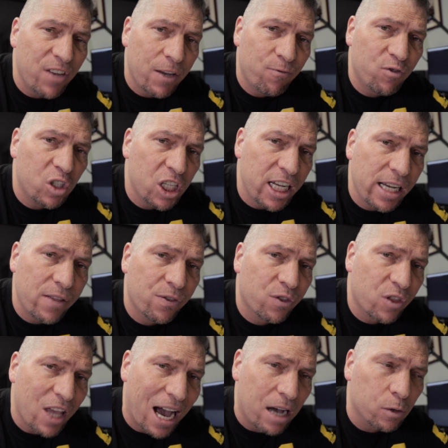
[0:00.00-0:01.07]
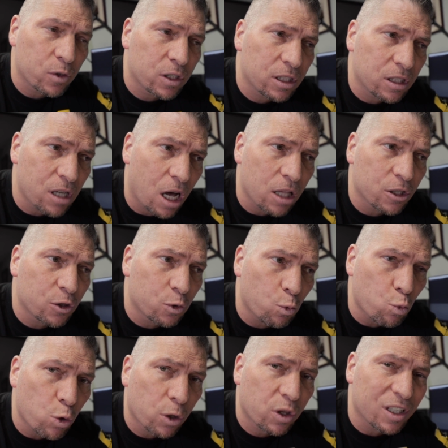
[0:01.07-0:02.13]
fifteen thousand dollars
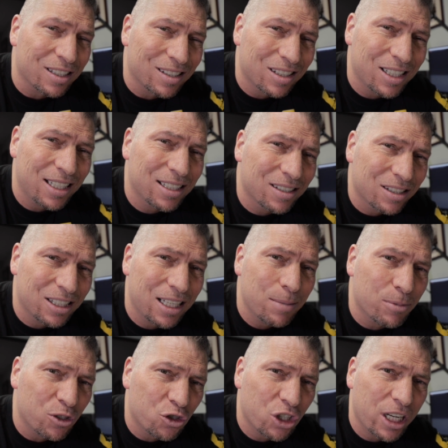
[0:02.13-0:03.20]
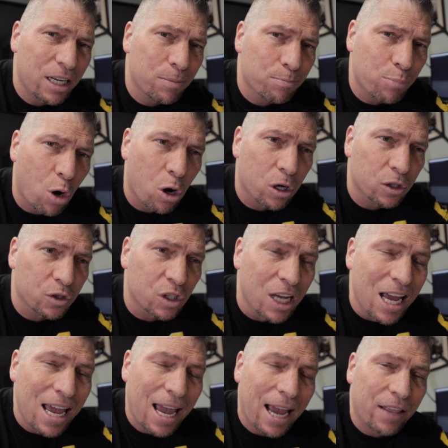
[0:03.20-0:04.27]
worth of C N C machine parts,
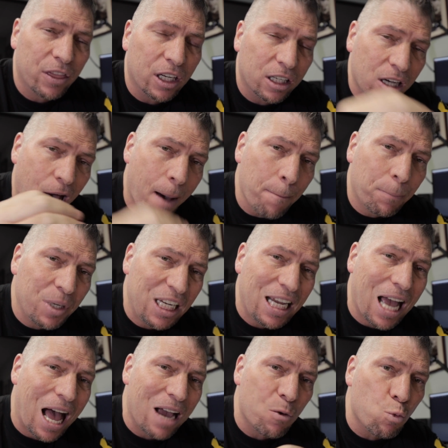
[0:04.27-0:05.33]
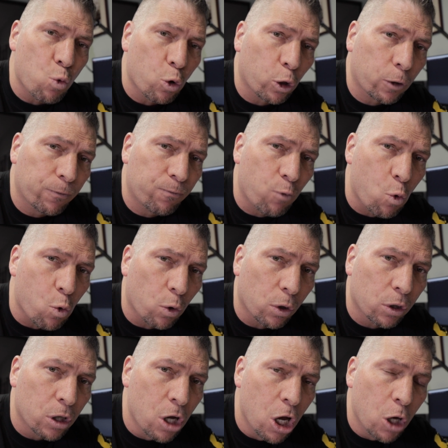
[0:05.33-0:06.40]
and the company I worked
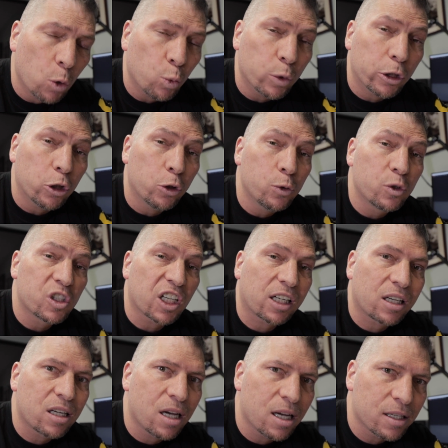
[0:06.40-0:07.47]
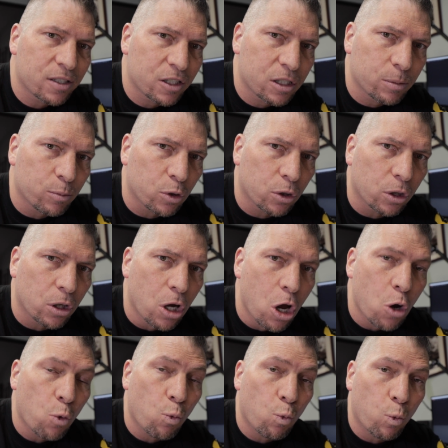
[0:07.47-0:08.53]
for would lose a customer
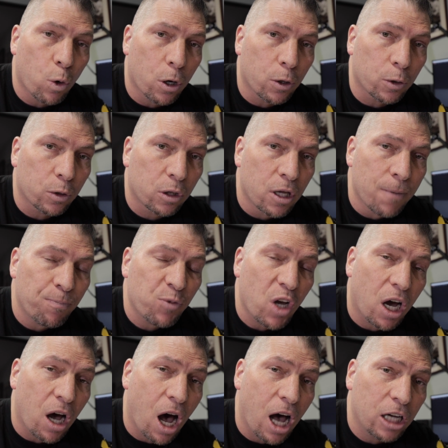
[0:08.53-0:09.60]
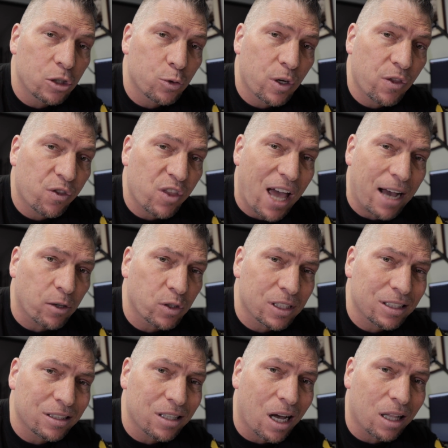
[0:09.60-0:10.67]
worth one hundred
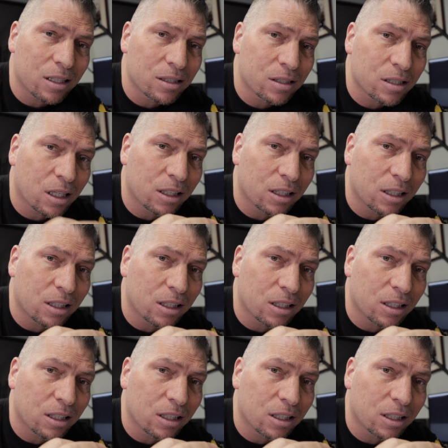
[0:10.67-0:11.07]
thousand dollars